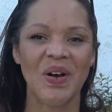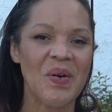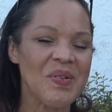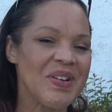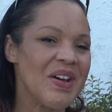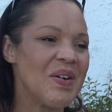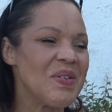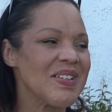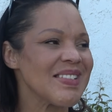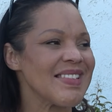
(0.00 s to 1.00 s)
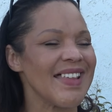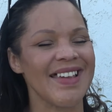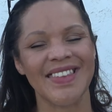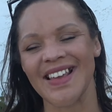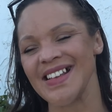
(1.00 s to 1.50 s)
don't know, because
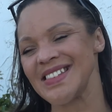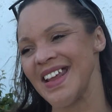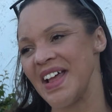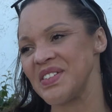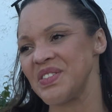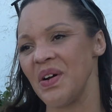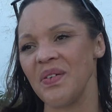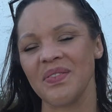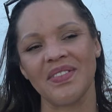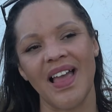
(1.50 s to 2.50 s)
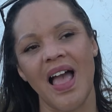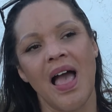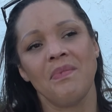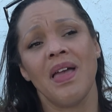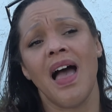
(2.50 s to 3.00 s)
like, like I said, I don't. You weren't here.
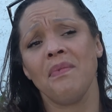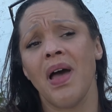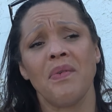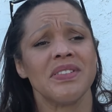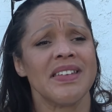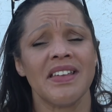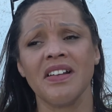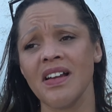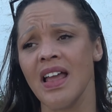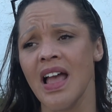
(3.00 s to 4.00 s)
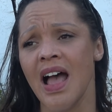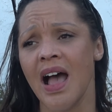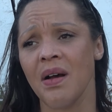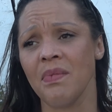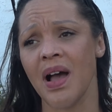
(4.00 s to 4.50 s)
I'm, I'm, I wasn't here.
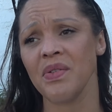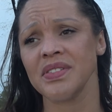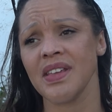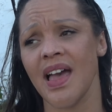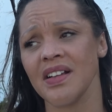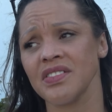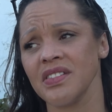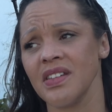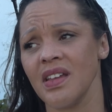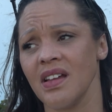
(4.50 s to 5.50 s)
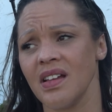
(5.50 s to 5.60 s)
Um, I was actually.